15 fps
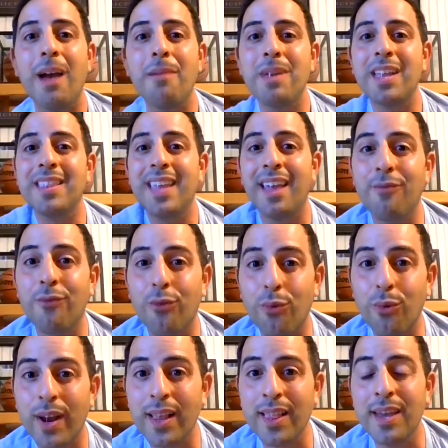I mean, they've
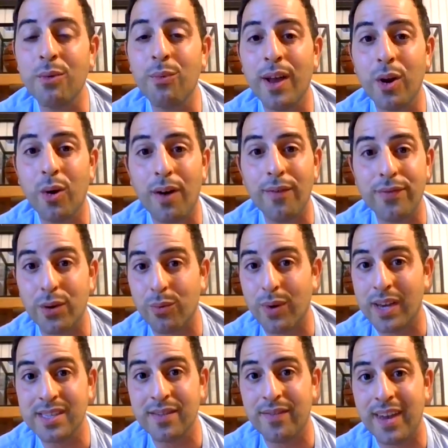really went off the
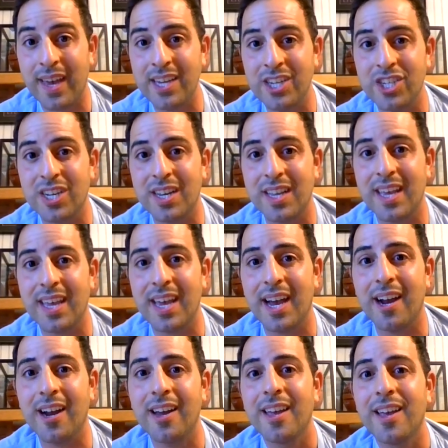reservation
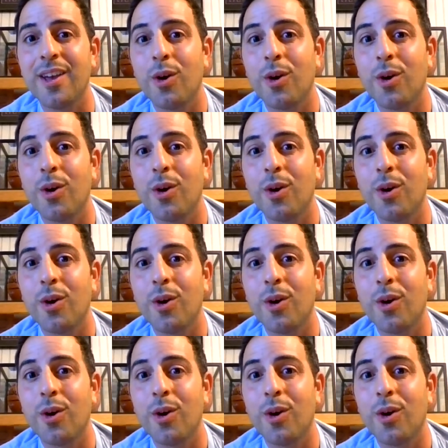here,